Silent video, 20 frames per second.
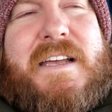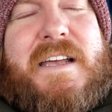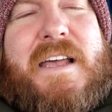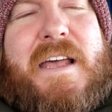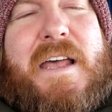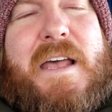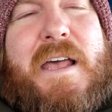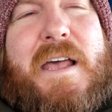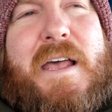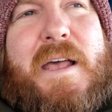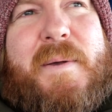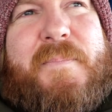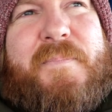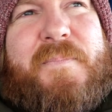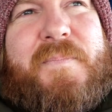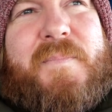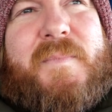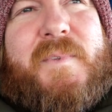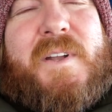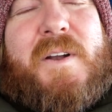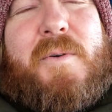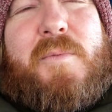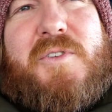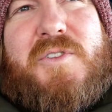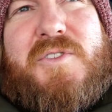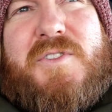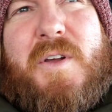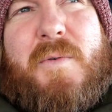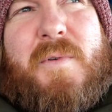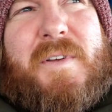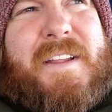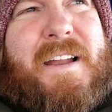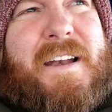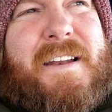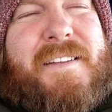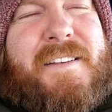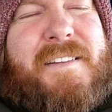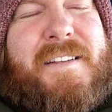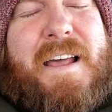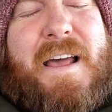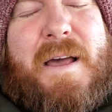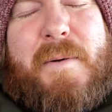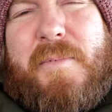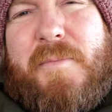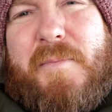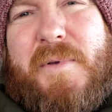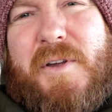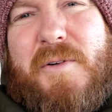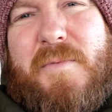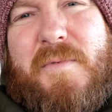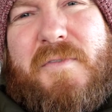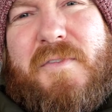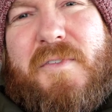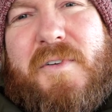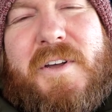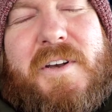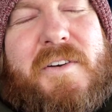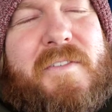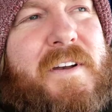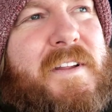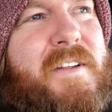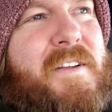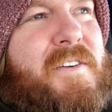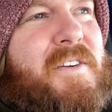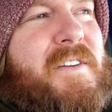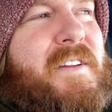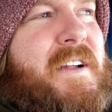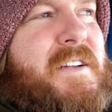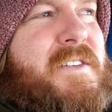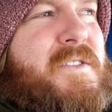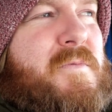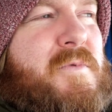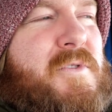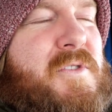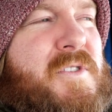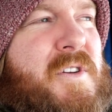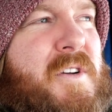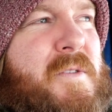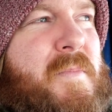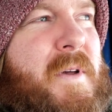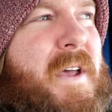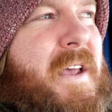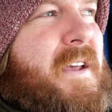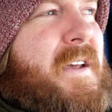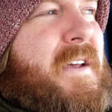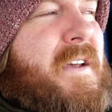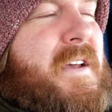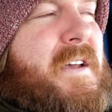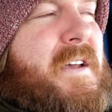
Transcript: you know, we just don't want anything to happen, pick up a fine or anything like that. So we're just going to pay it.